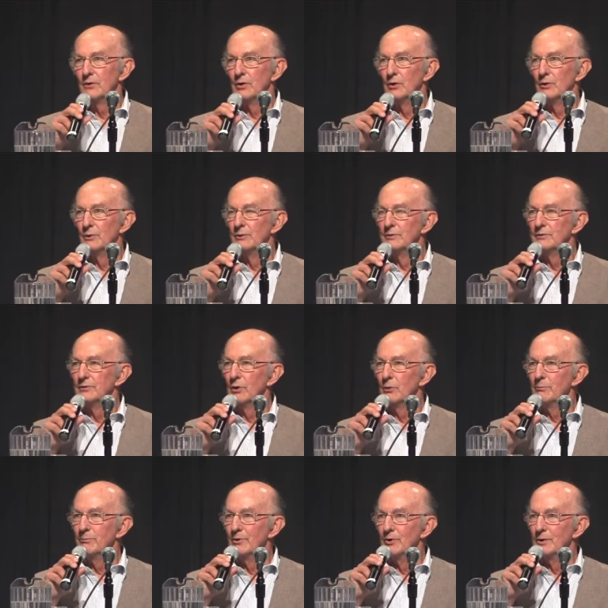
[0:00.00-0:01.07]
no, no
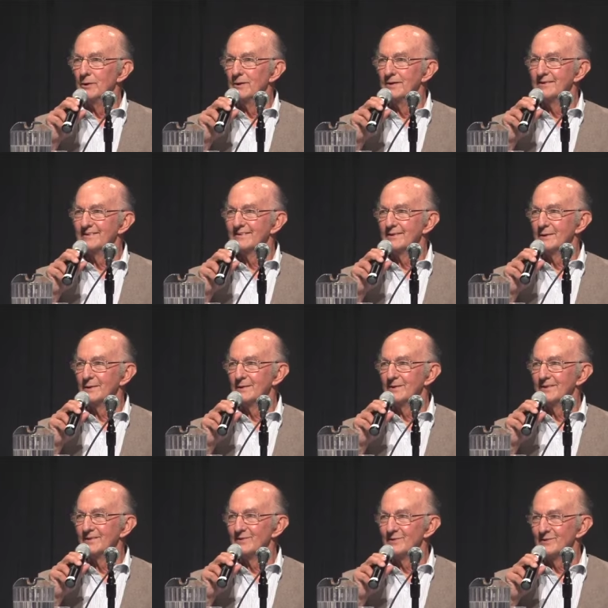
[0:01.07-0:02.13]
bull
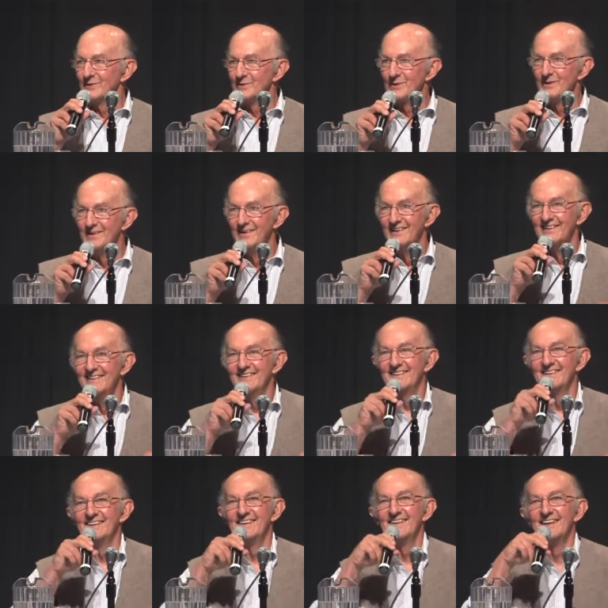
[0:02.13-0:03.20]
here.
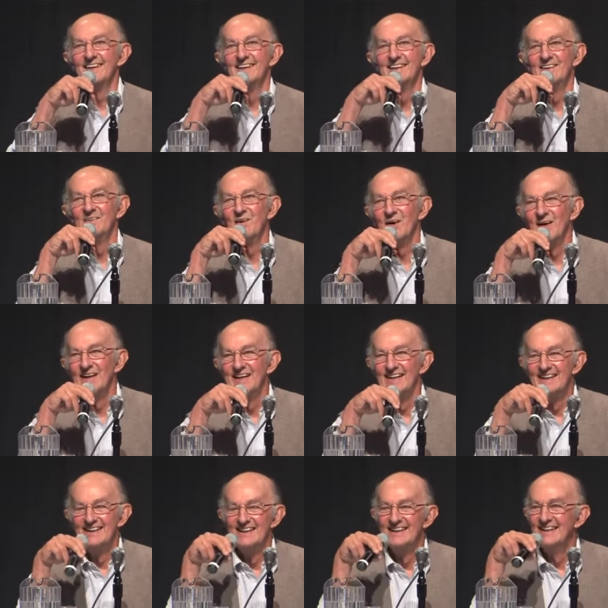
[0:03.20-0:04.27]
Uh,
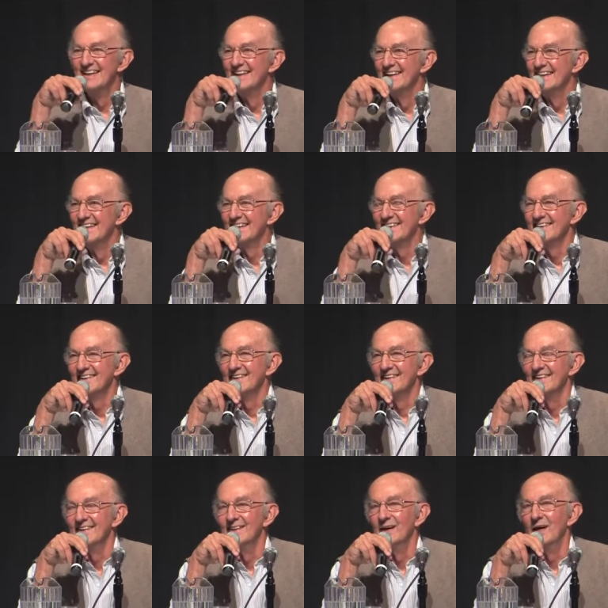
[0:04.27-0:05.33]
yeah.
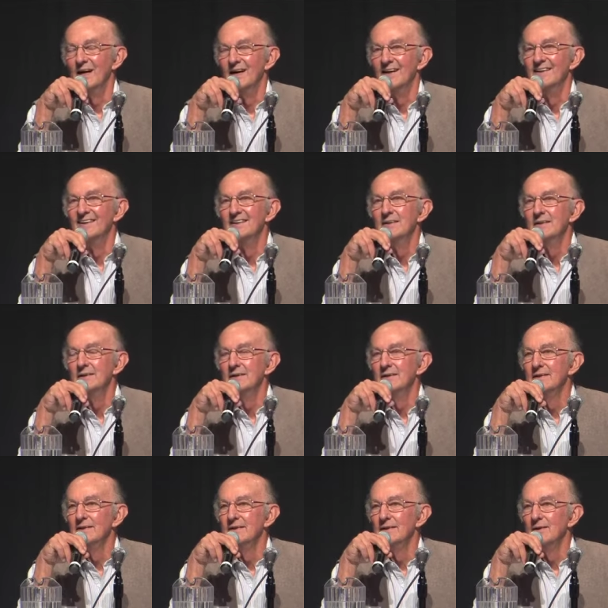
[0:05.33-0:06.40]
Uh,
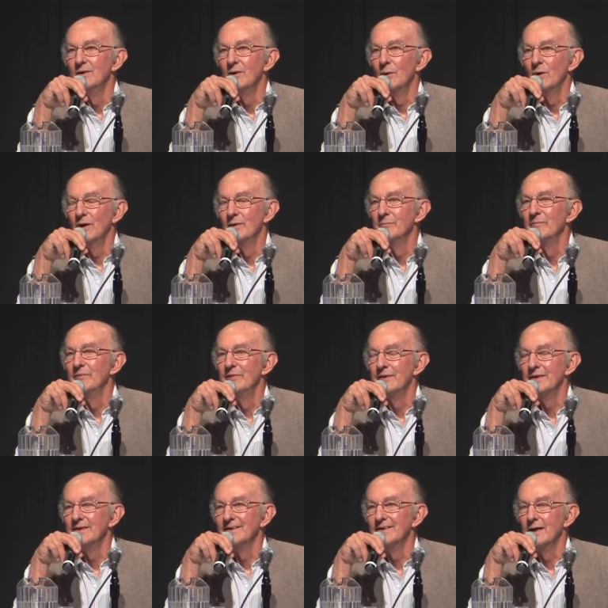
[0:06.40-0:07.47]
well,
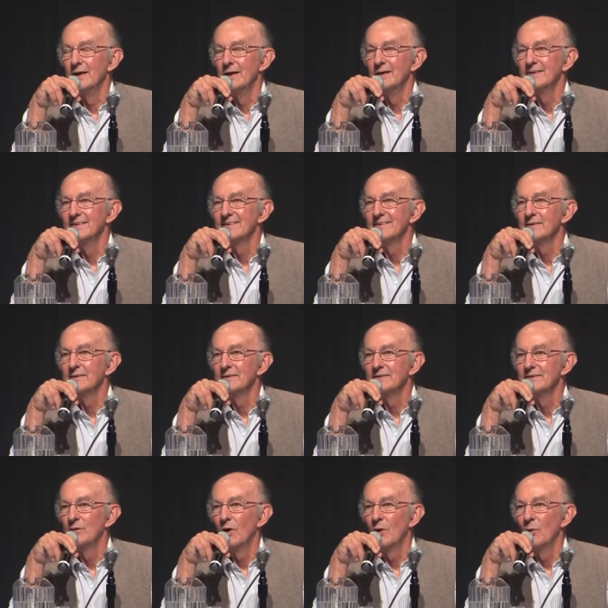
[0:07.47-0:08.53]
the
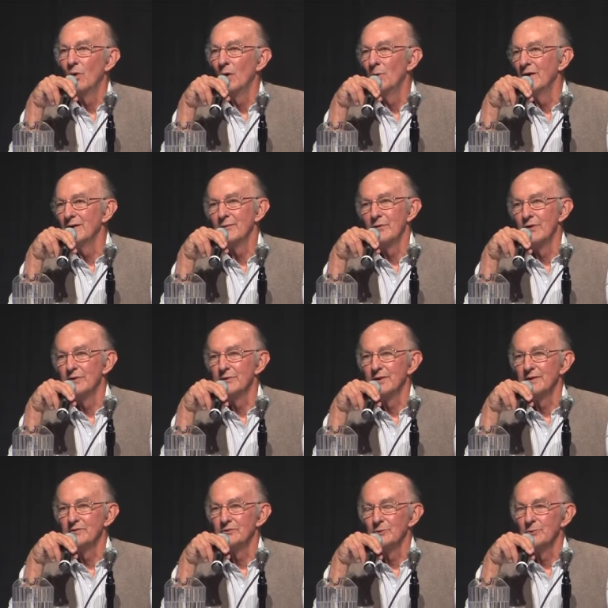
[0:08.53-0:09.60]
one of the
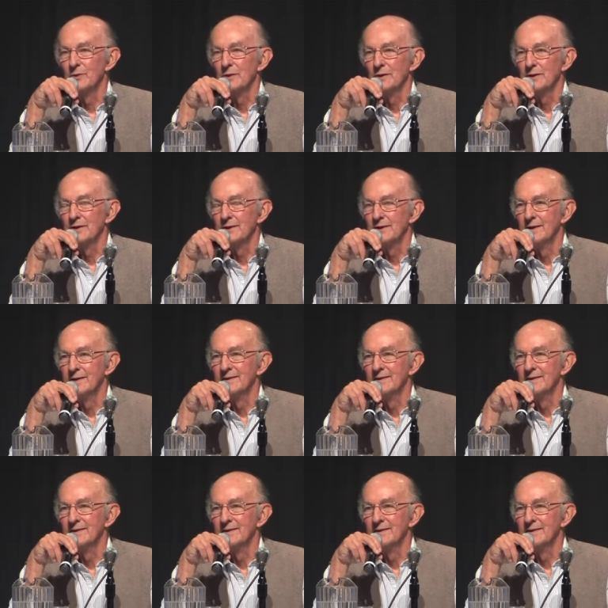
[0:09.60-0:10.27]
things that really